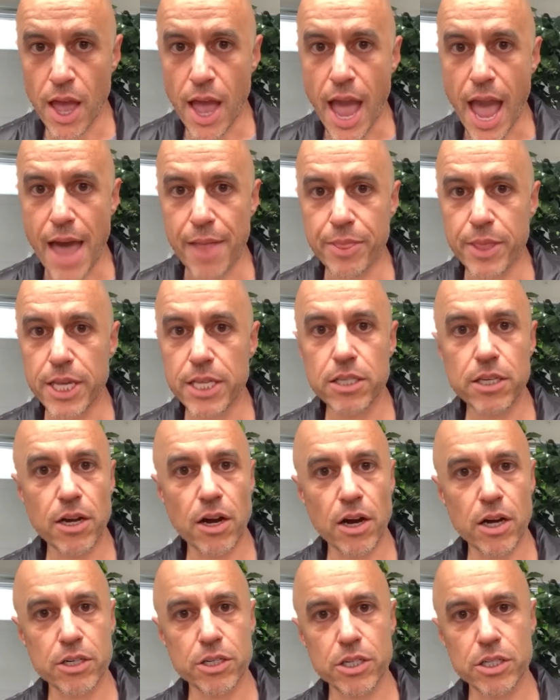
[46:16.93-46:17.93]
And these
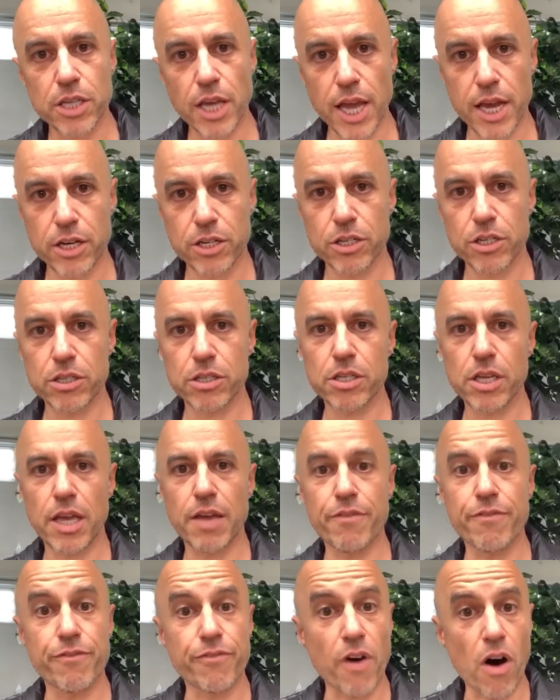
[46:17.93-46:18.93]
conscious agents
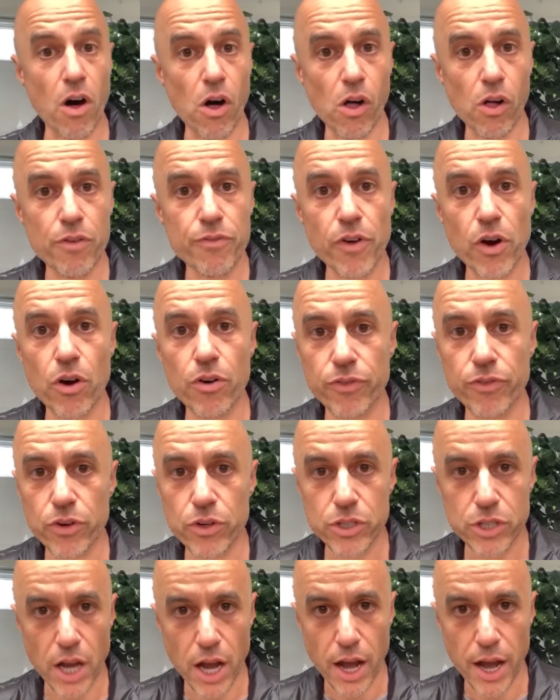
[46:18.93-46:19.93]
evolve over
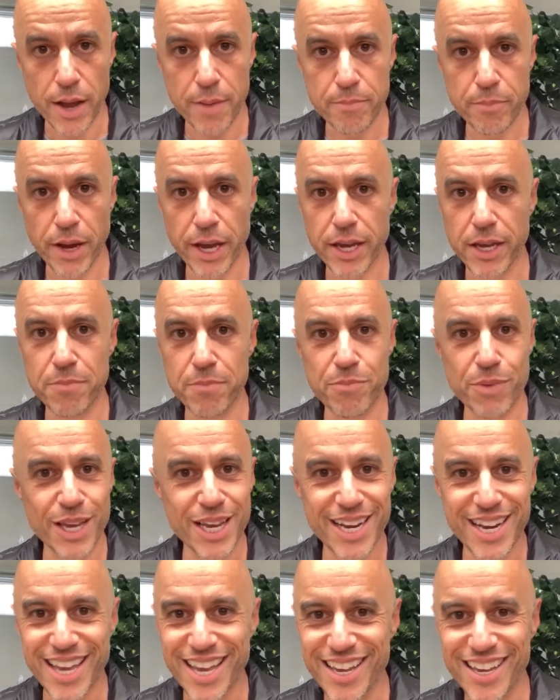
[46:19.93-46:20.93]
time by
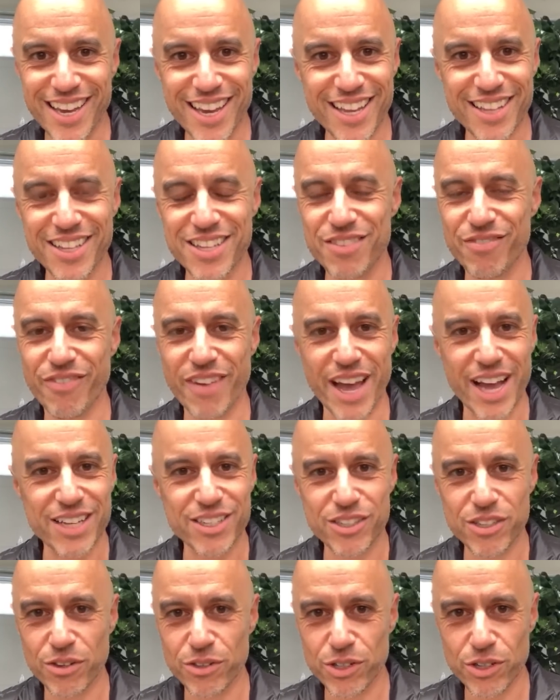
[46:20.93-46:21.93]
competing in this
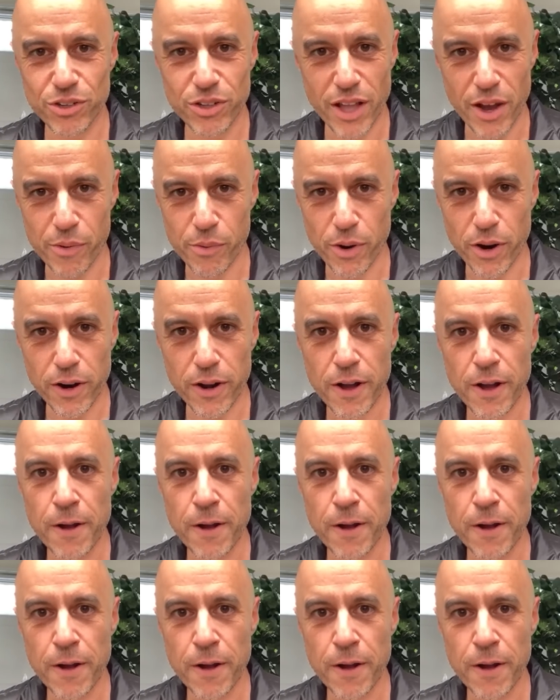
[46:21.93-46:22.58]
vast social network